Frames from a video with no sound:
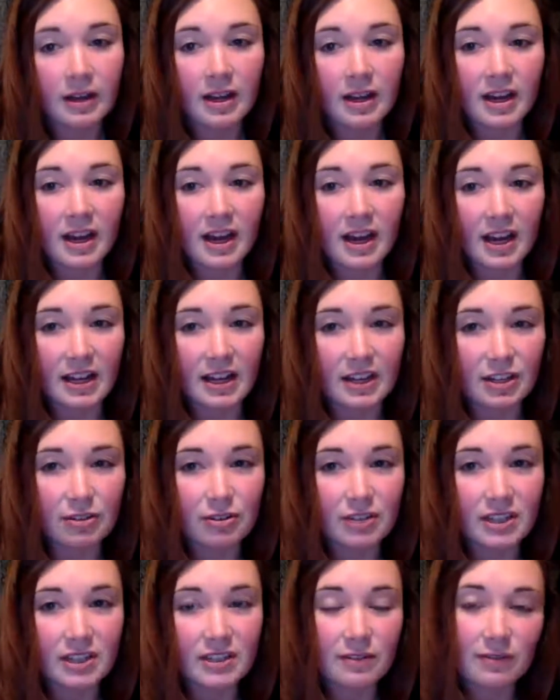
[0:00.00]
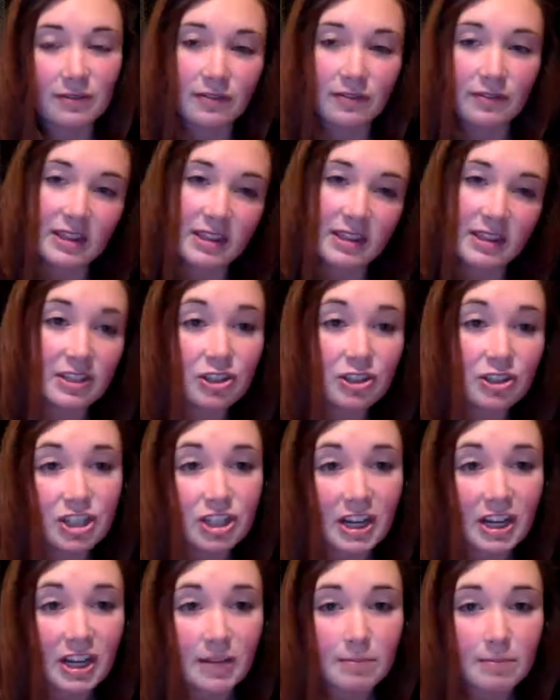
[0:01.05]
And you need to fit these
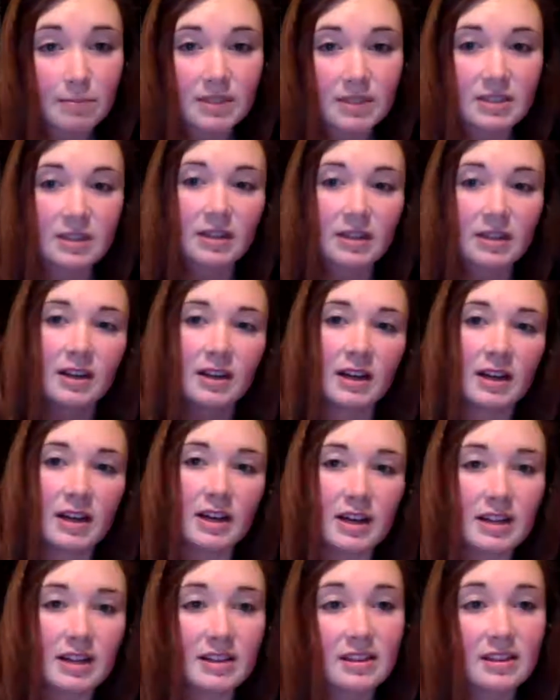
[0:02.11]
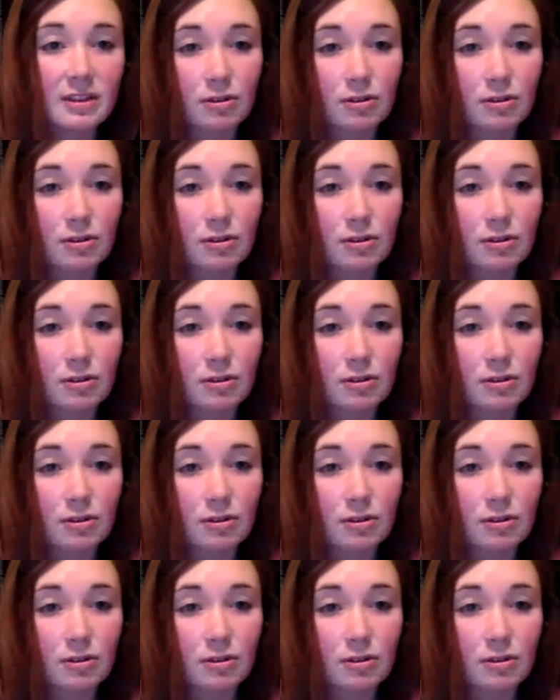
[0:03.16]
shapes in those